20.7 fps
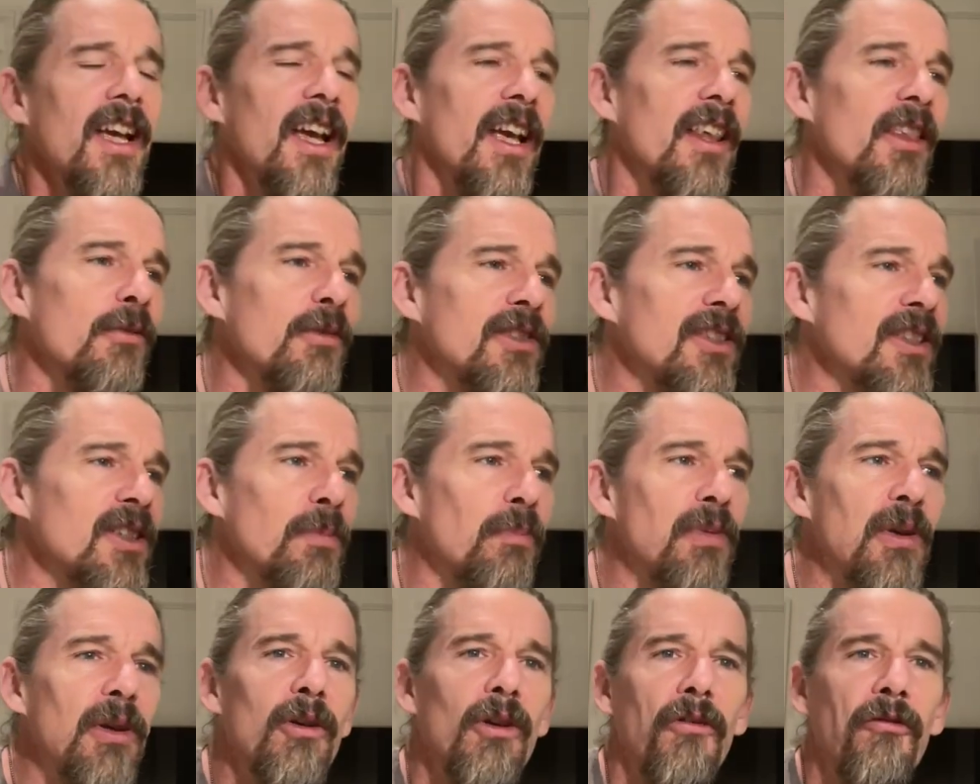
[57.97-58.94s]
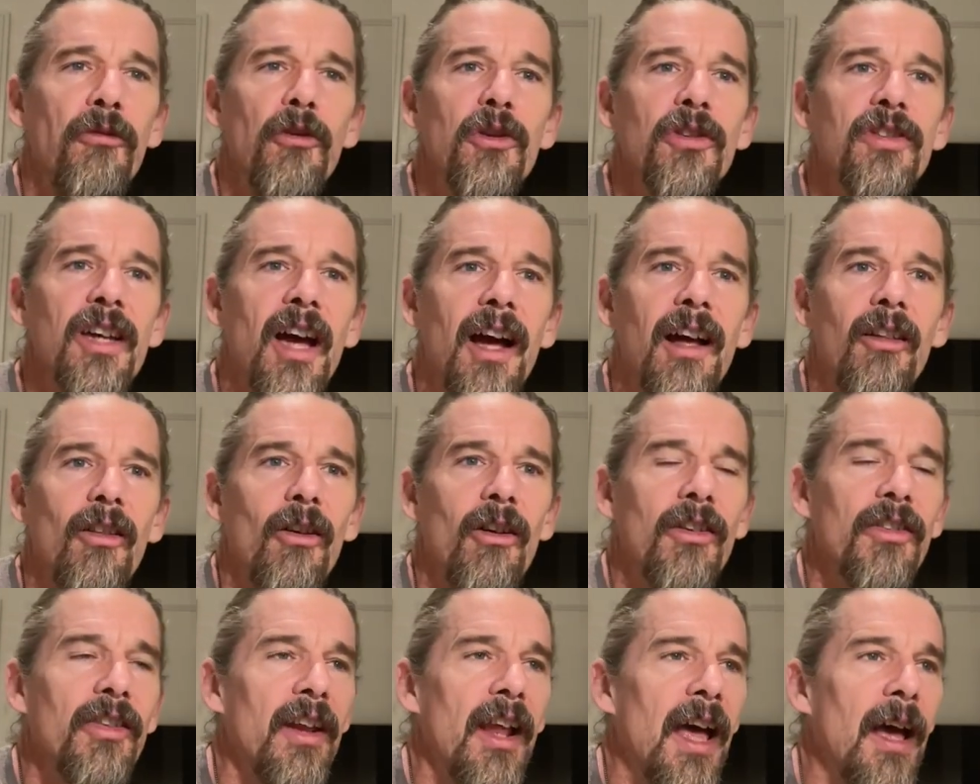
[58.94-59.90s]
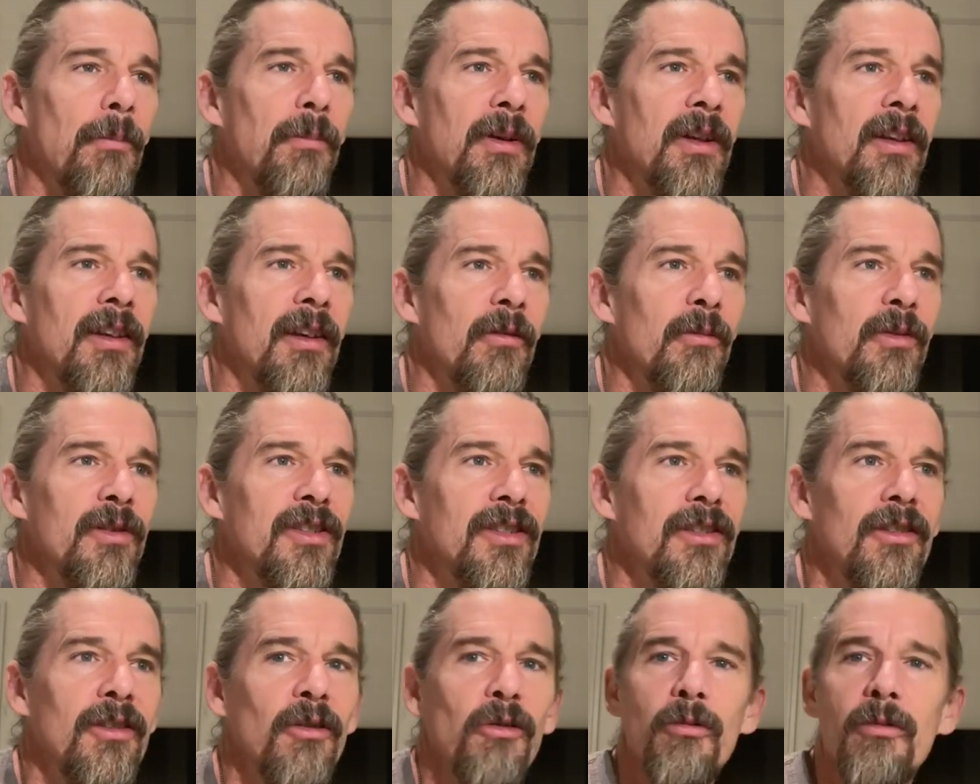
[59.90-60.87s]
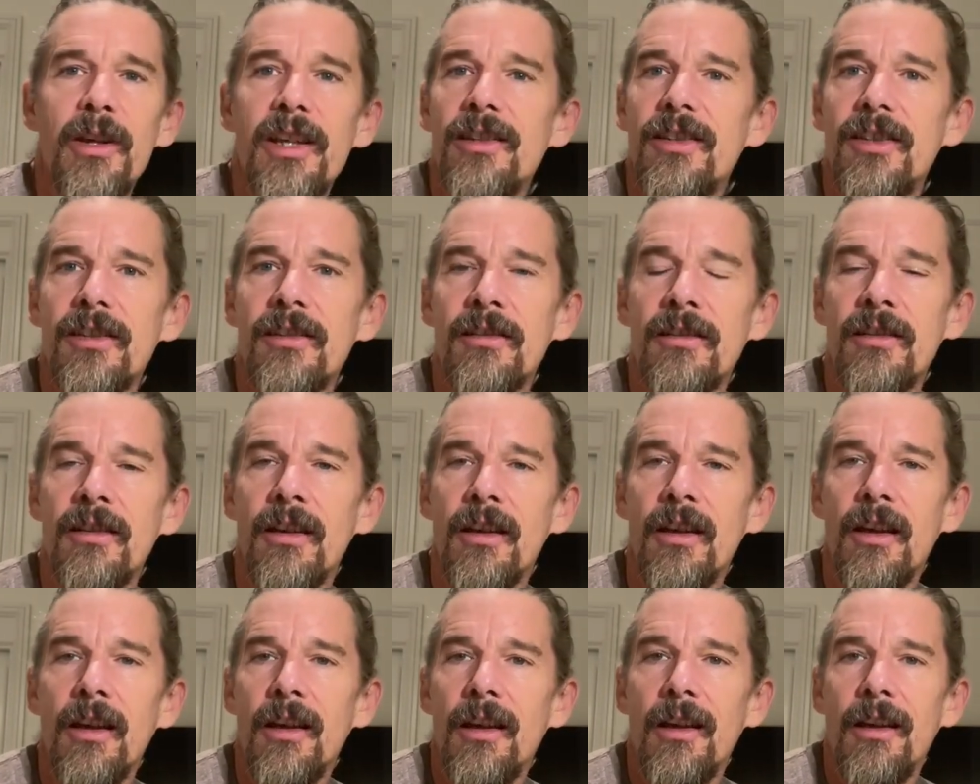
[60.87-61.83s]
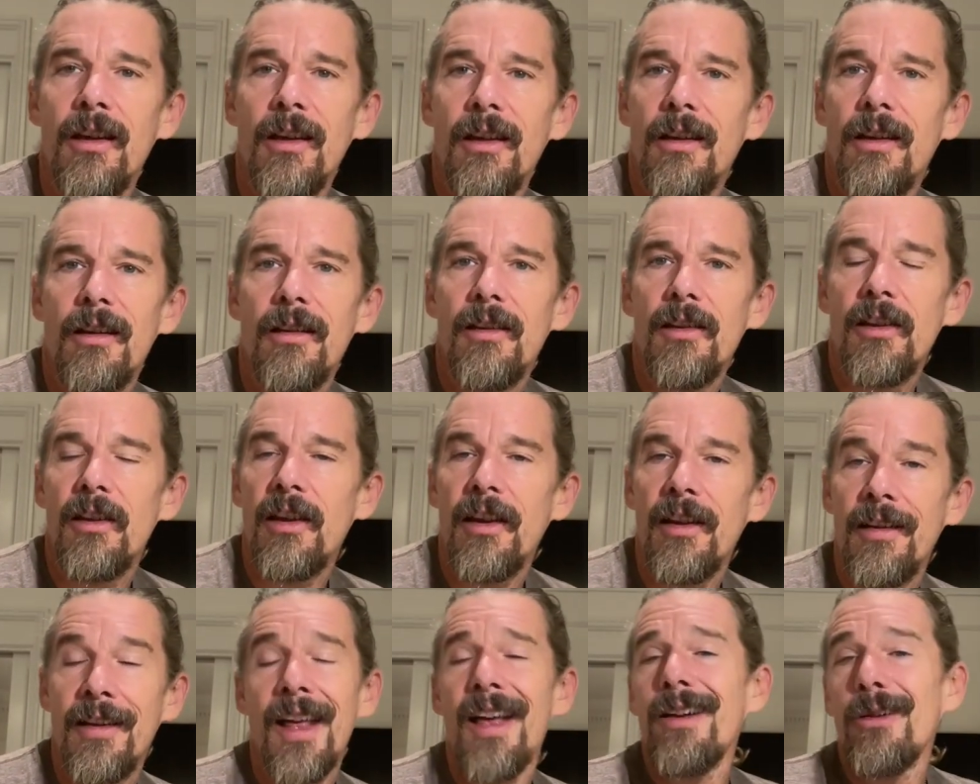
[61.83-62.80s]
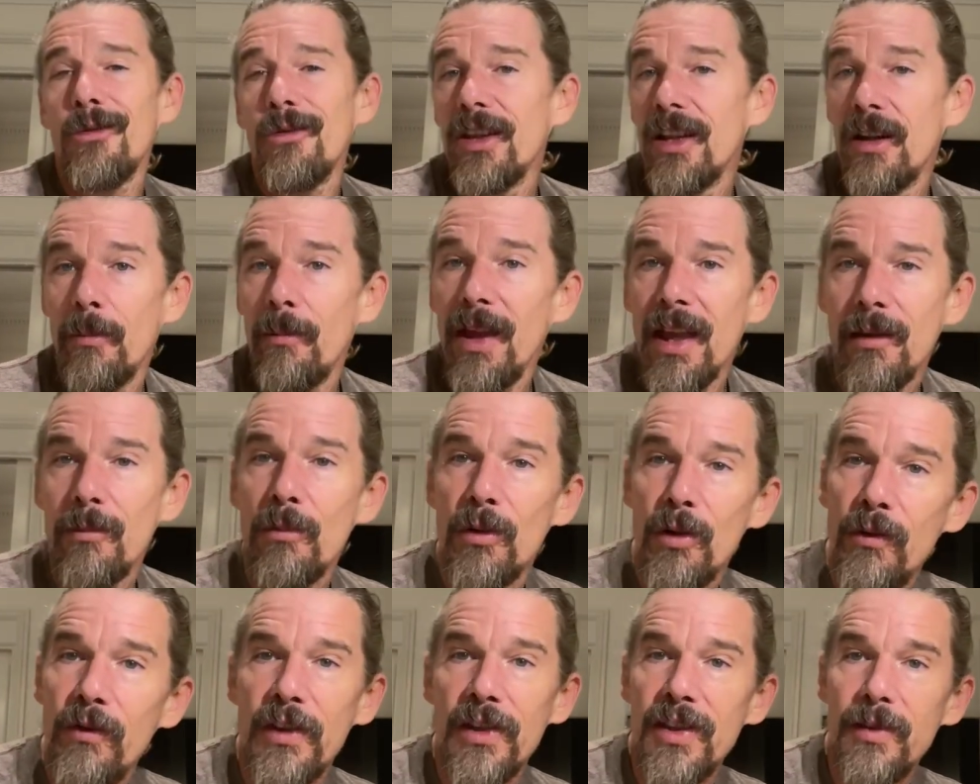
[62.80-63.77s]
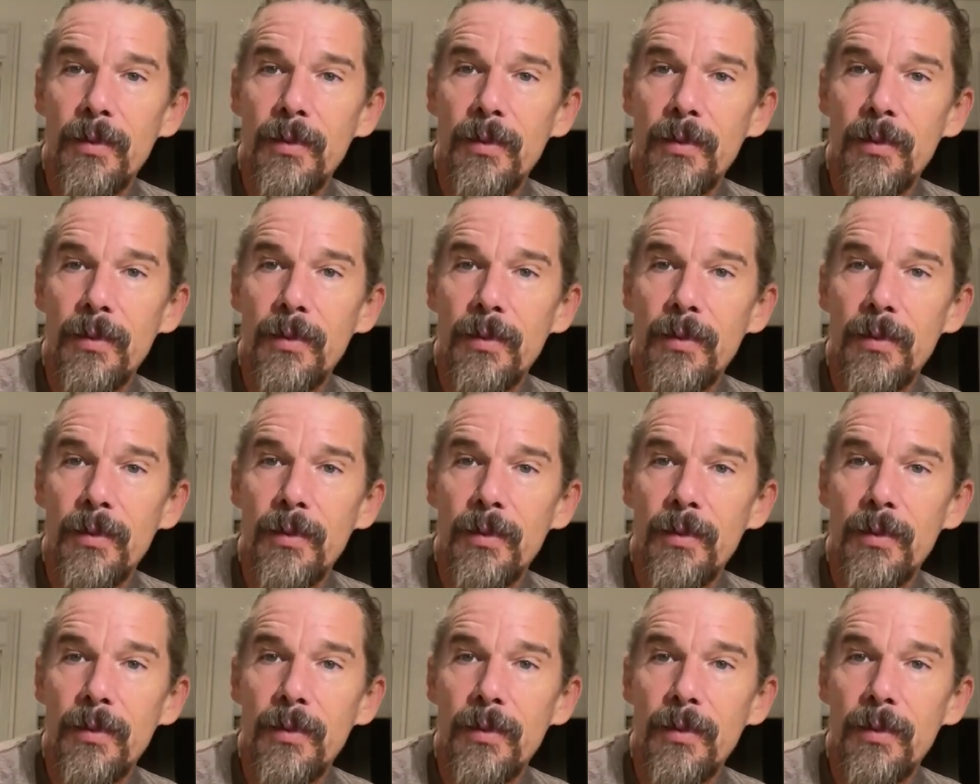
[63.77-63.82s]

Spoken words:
there was this beautiful dialogue that happened that was the reason not only to make movies,